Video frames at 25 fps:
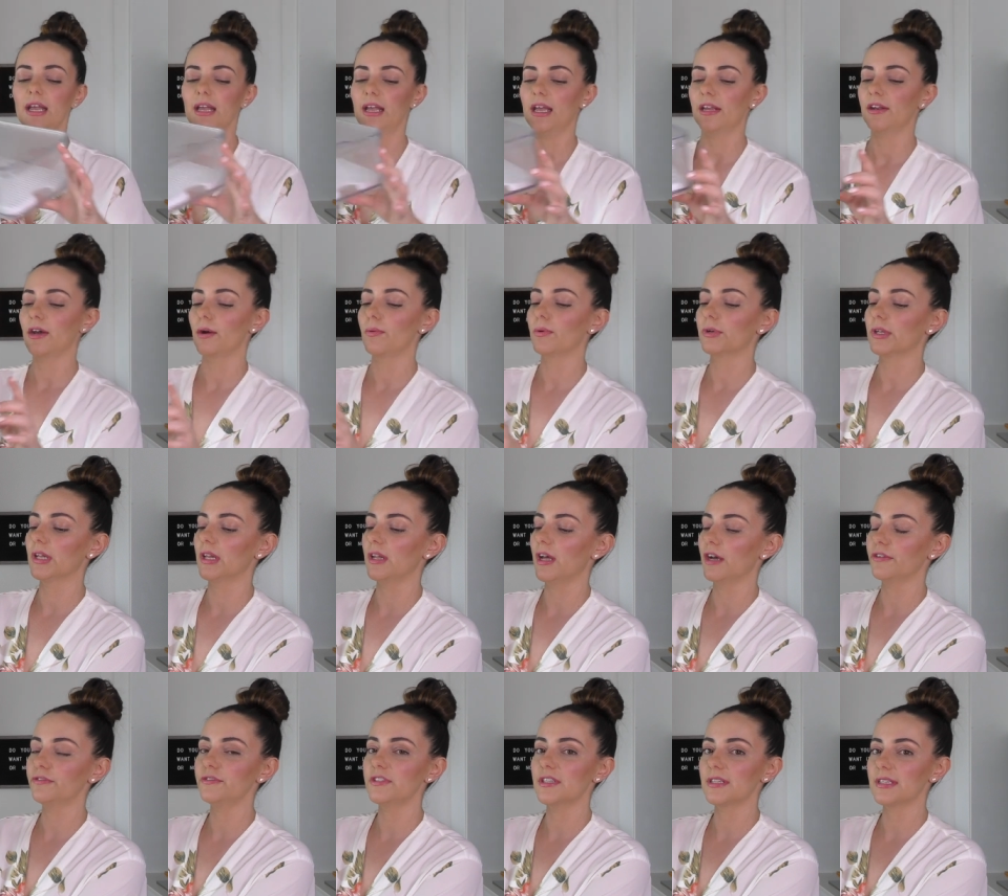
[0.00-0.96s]
And I would
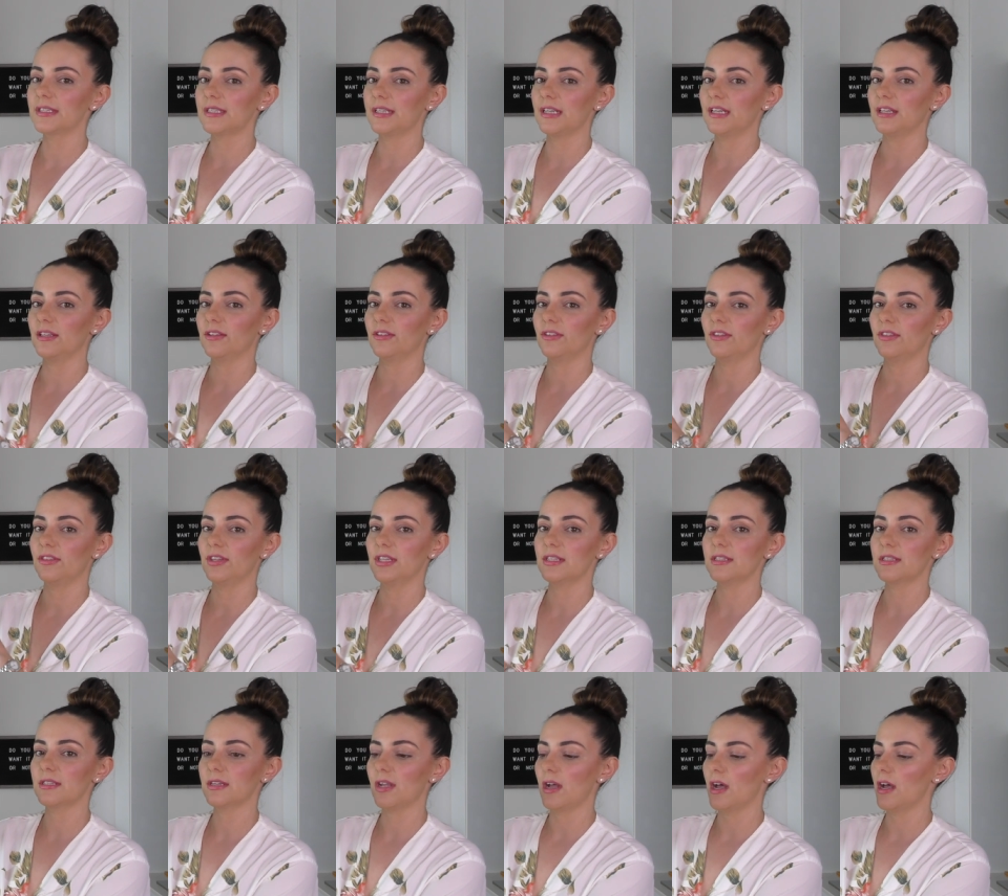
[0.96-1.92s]
love to see
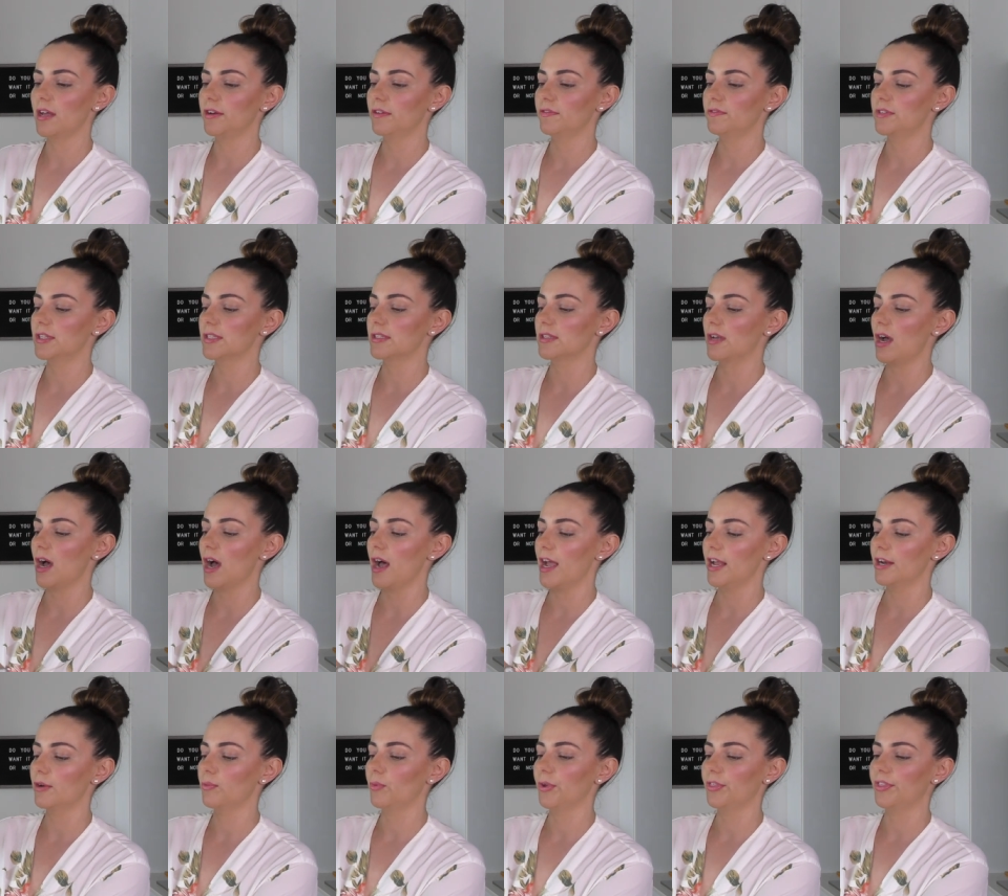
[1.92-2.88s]
this kind of
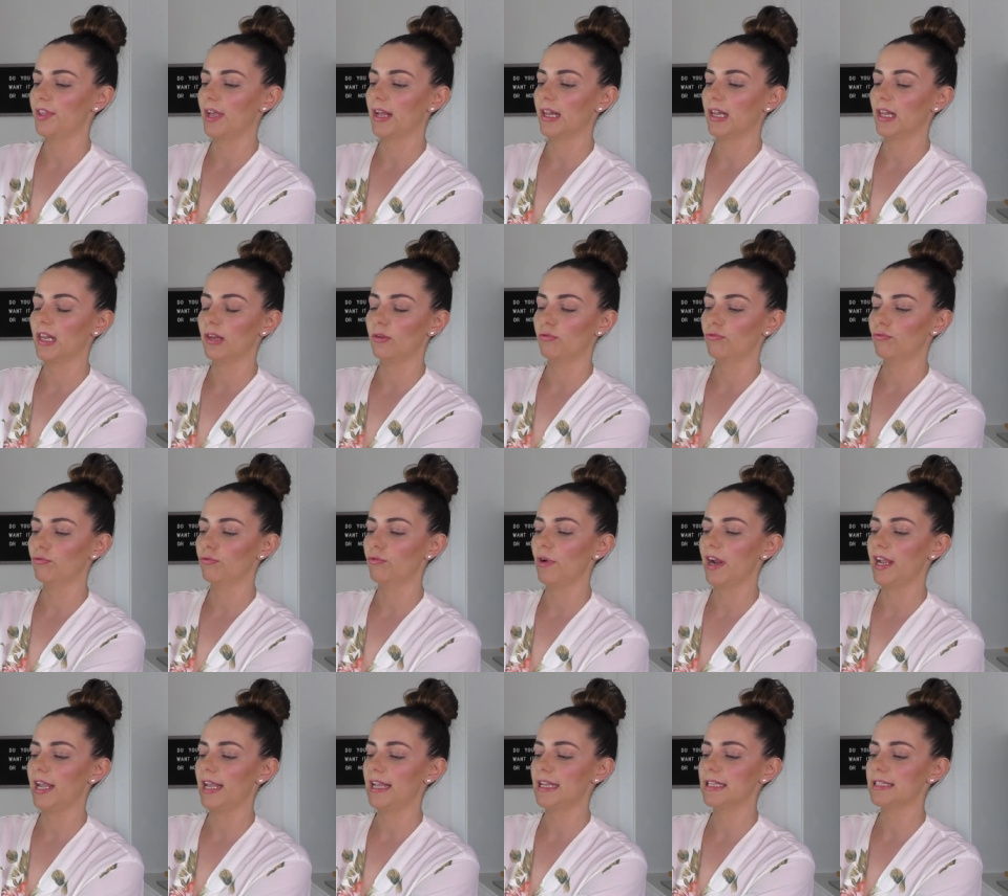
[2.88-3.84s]
design with that
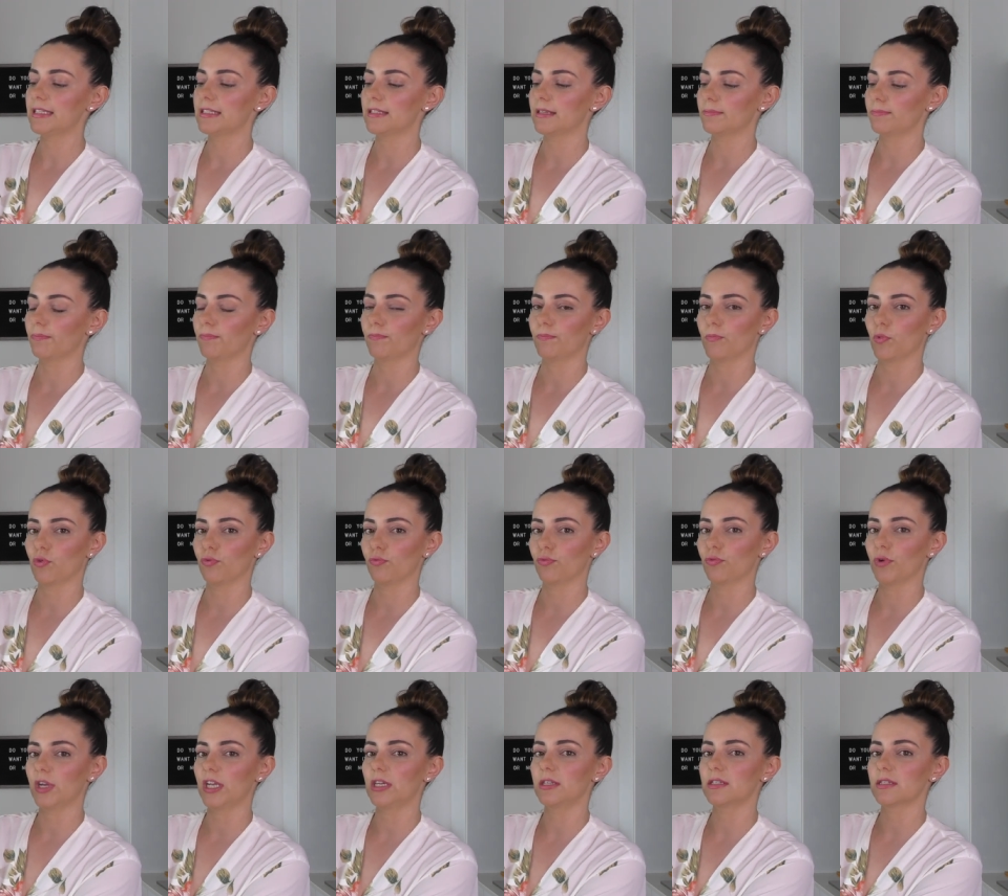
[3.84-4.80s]
raised
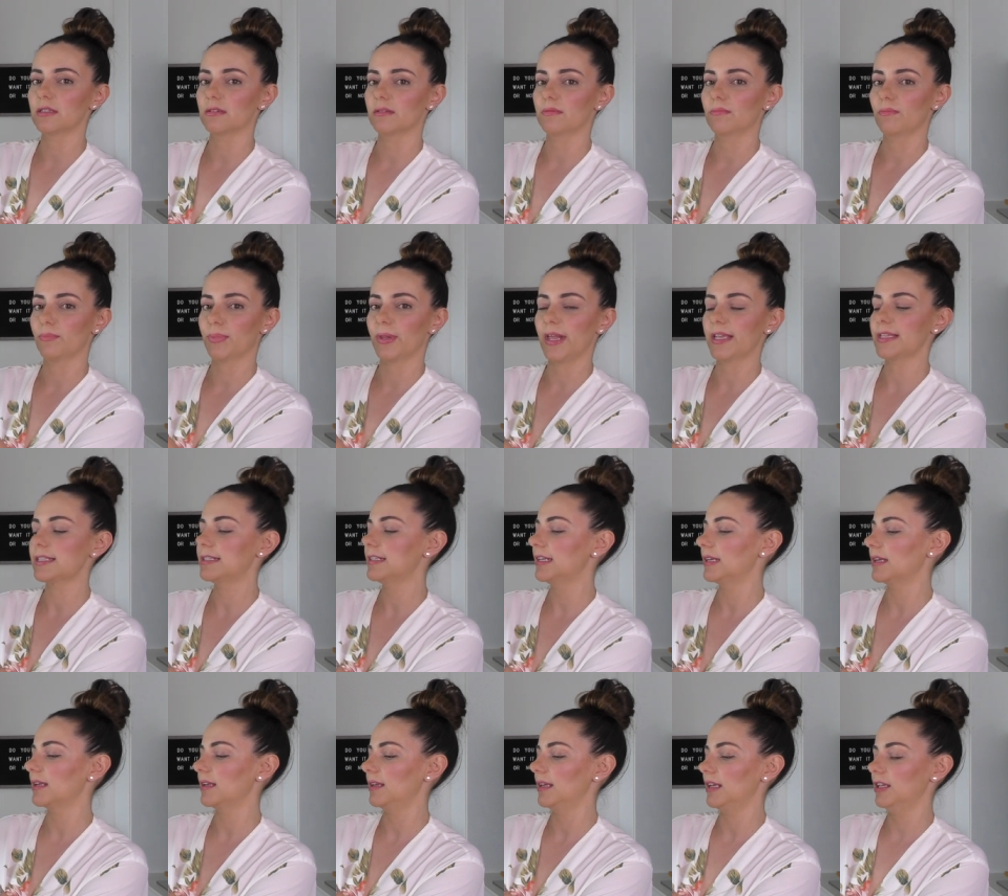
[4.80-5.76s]
grid
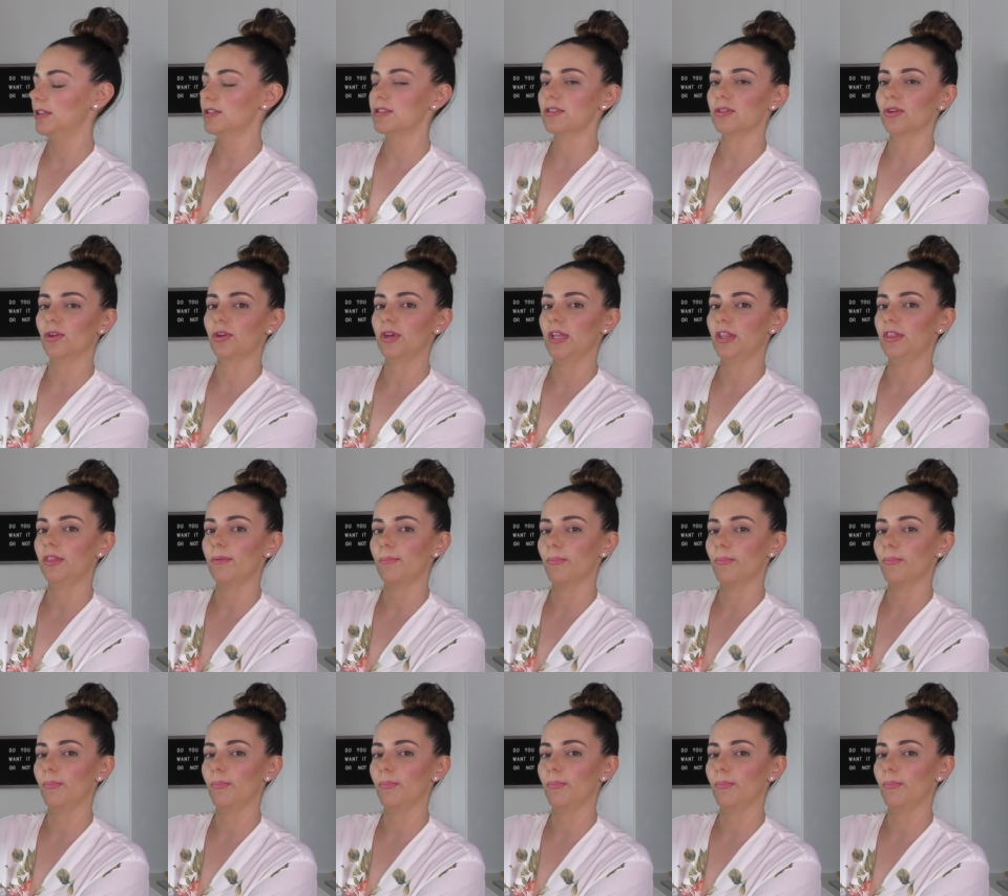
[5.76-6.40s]
plastic insert in the